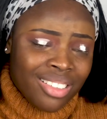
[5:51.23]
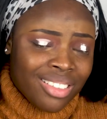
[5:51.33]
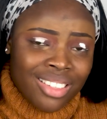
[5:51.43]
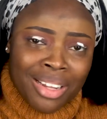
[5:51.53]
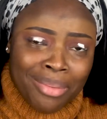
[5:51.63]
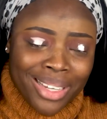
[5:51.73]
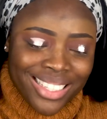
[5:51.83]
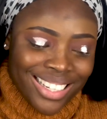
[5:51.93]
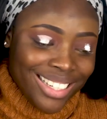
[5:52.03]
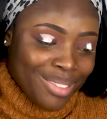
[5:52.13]
Does that make
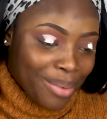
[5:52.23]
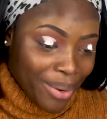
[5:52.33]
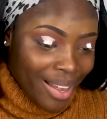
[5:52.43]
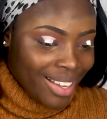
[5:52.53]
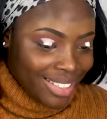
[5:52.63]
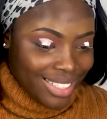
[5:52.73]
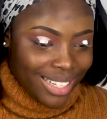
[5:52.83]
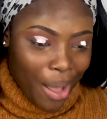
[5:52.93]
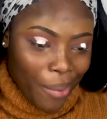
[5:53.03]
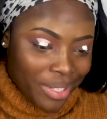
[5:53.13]
sense? But this is
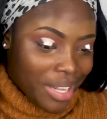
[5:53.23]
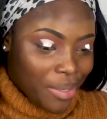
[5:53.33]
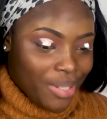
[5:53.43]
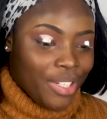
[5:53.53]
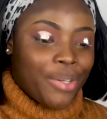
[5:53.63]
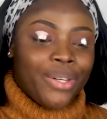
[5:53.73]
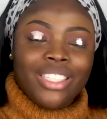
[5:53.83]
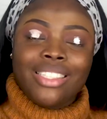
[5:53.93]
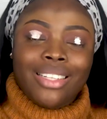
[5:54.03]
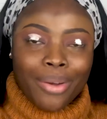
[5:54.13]
how it's actually cut
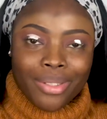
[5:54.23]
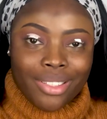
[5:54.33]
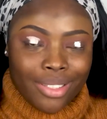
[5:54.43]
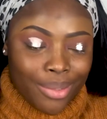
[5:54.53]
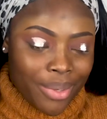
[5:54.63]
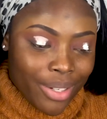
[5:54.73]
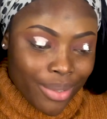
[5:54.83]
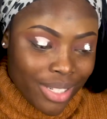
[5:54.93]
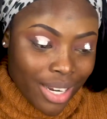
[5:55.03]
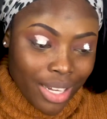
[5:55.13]
now. This is what it
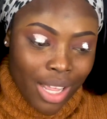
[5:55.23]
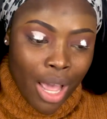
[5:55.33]
looks like.